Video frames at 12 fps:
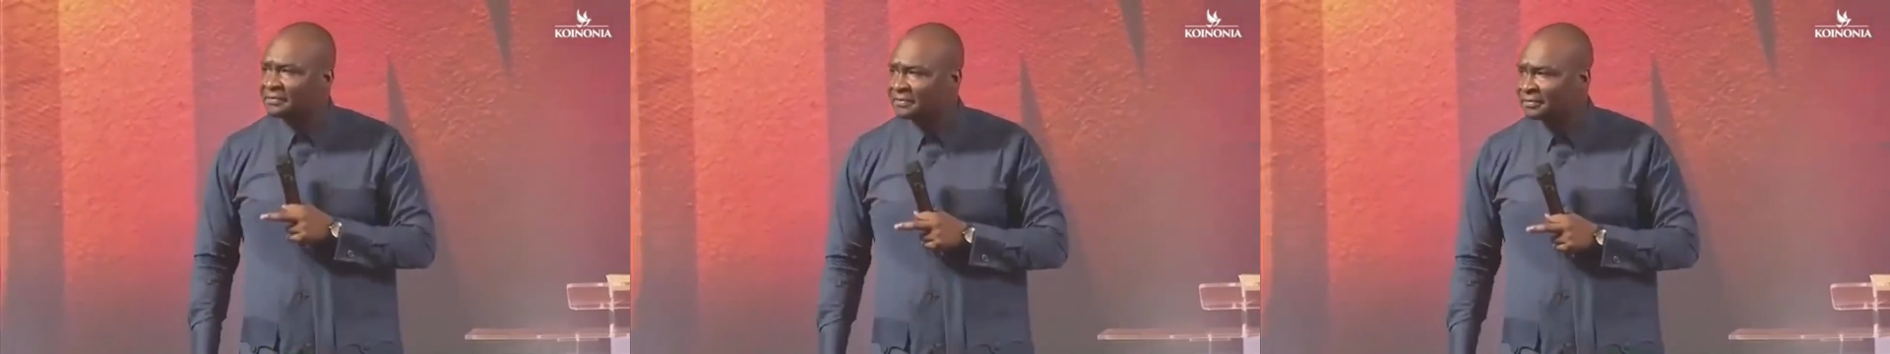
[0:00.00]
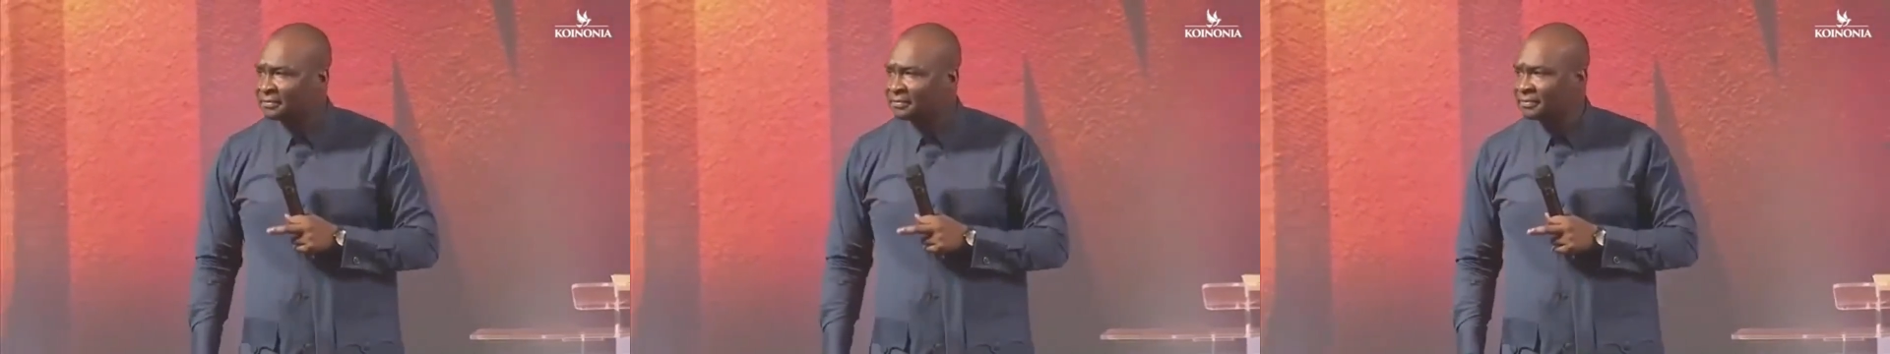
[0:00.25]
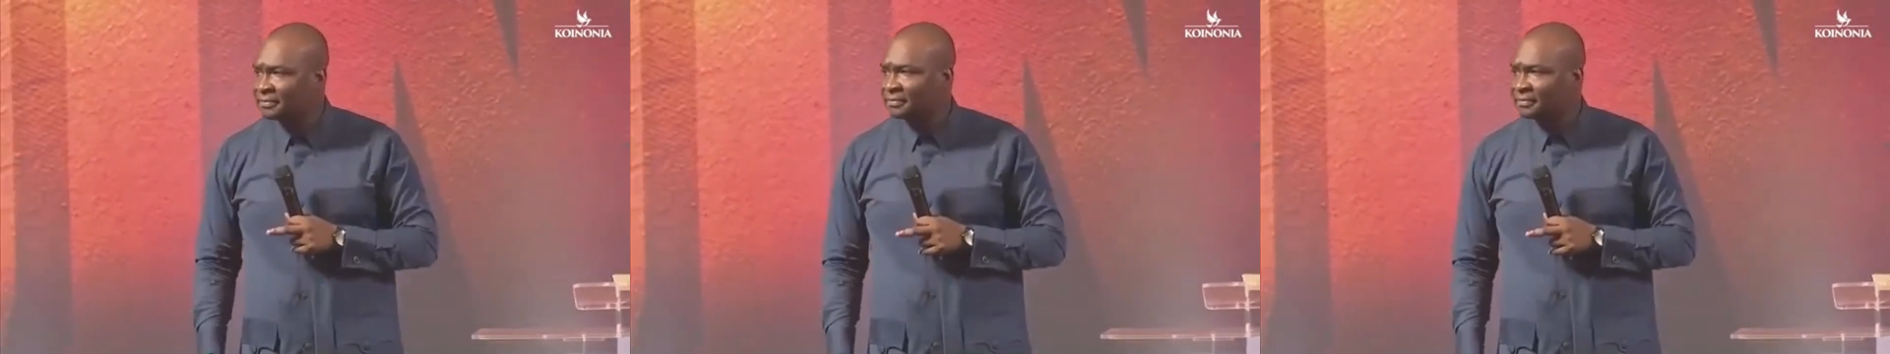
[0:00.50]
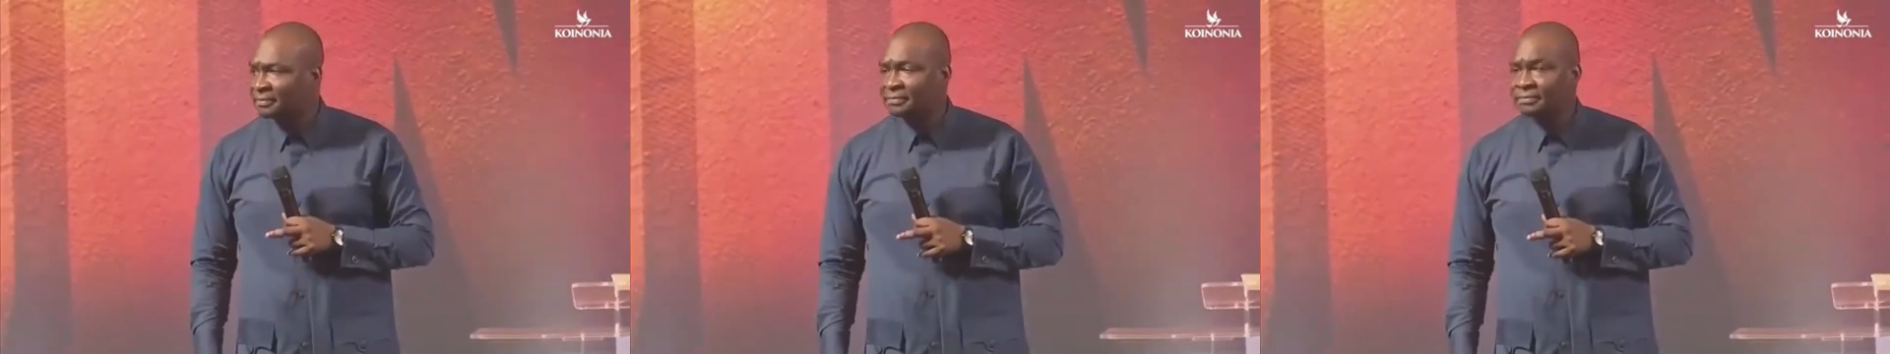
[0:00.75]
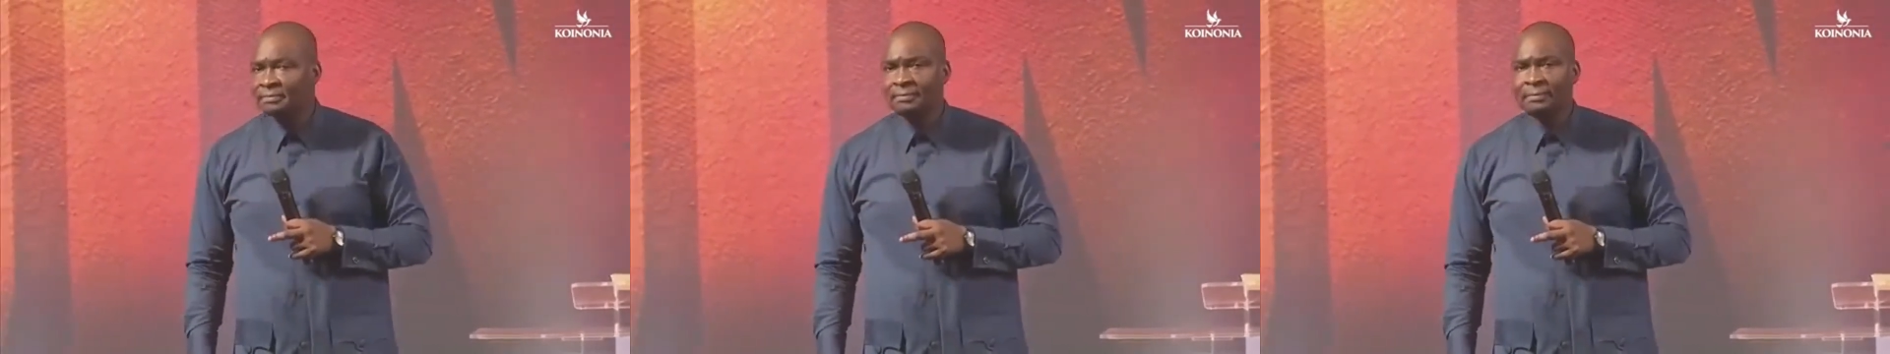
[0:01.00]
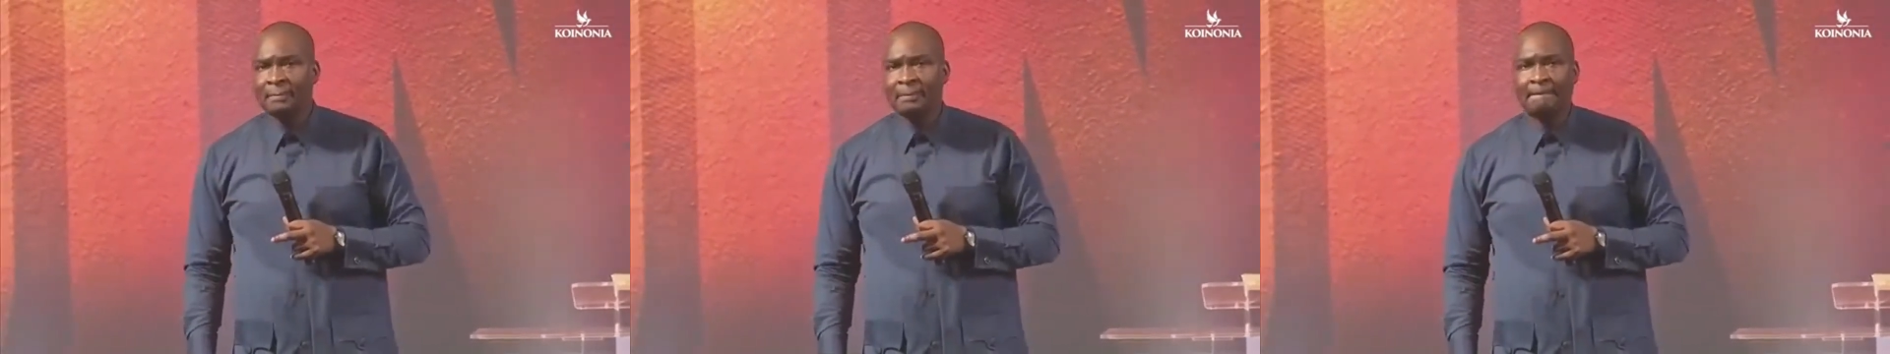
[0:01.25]

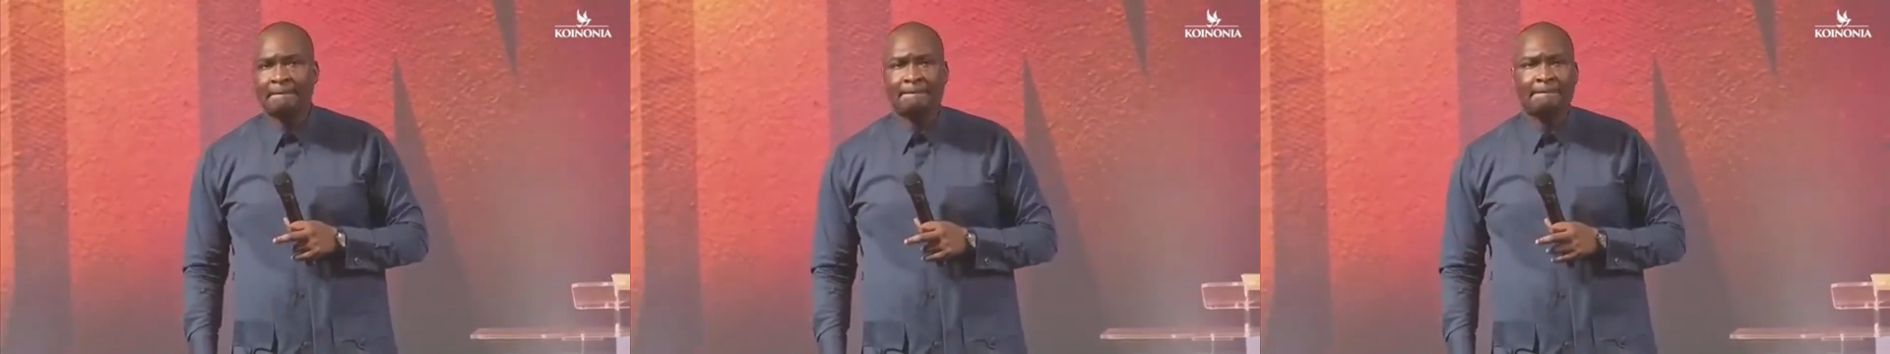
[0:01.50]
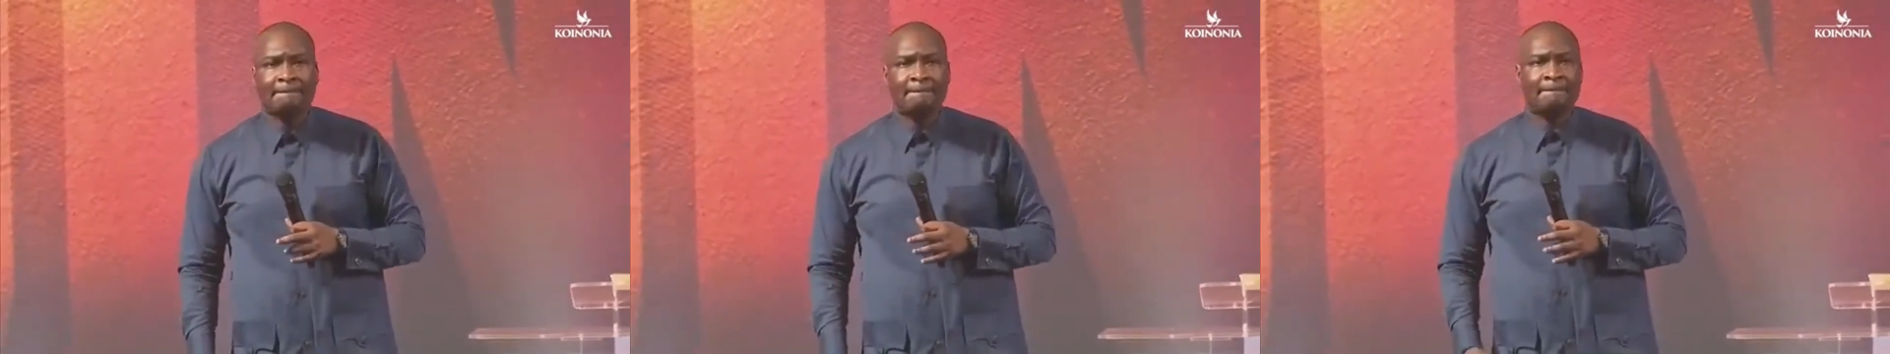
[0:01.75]
Nobody speaks.